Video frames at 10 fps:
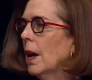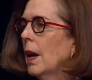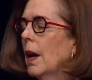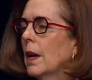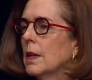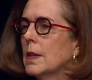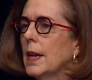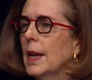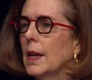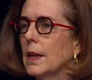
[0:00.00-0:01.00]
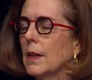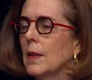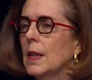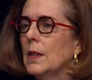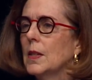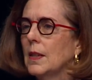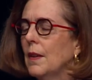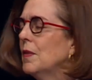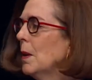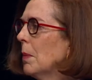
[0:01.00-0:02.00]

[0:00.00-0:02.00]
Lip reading: and taken these safety